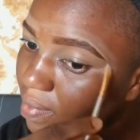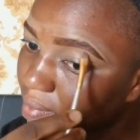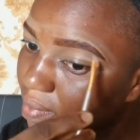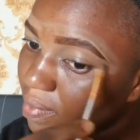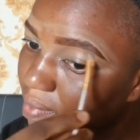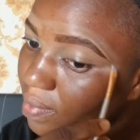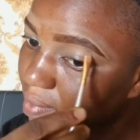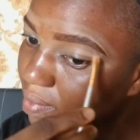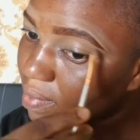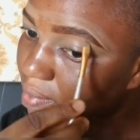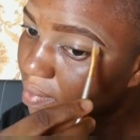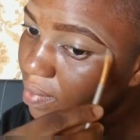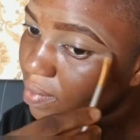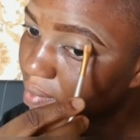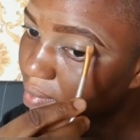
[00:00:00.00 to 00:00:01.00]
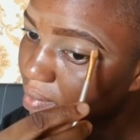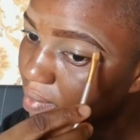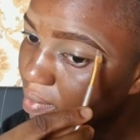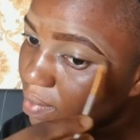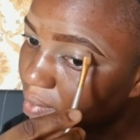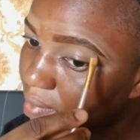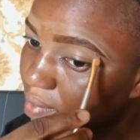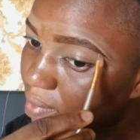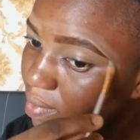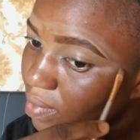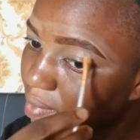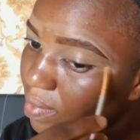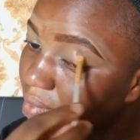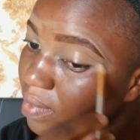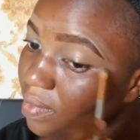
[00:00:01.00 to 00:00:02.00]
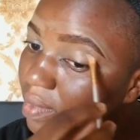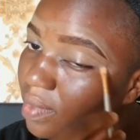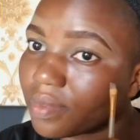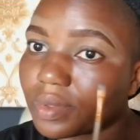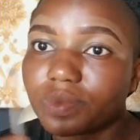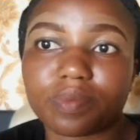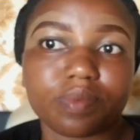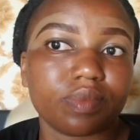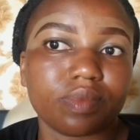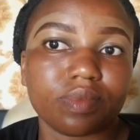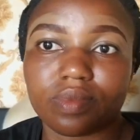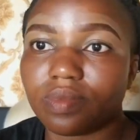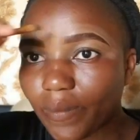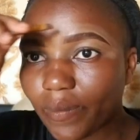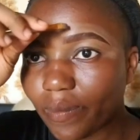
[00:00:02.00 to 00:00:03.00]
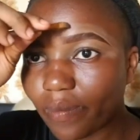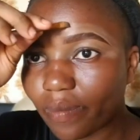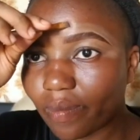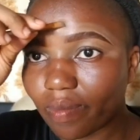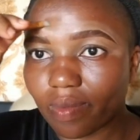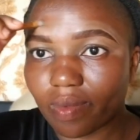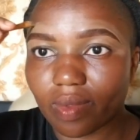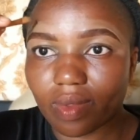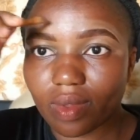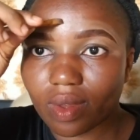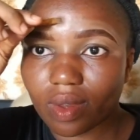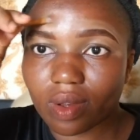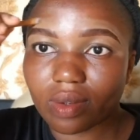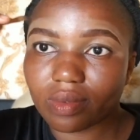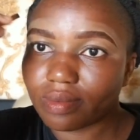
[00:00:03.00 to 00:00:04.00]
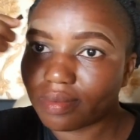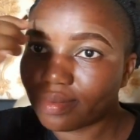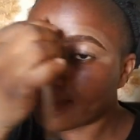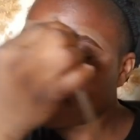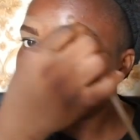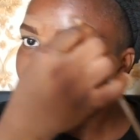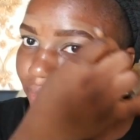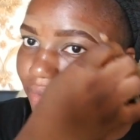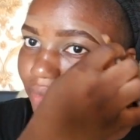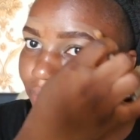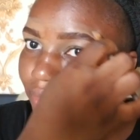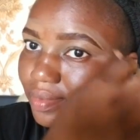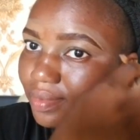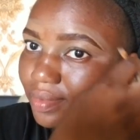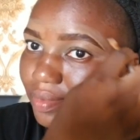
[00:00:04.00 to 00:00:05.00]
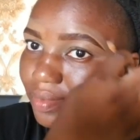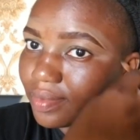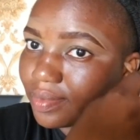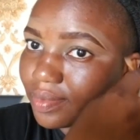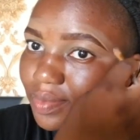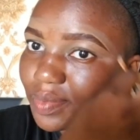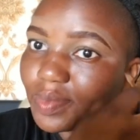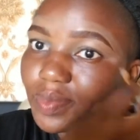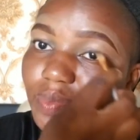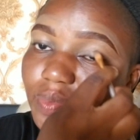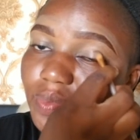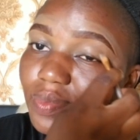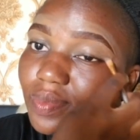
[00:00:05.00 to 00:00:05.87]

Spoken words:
it. This video is based on request, so let me know if you want me to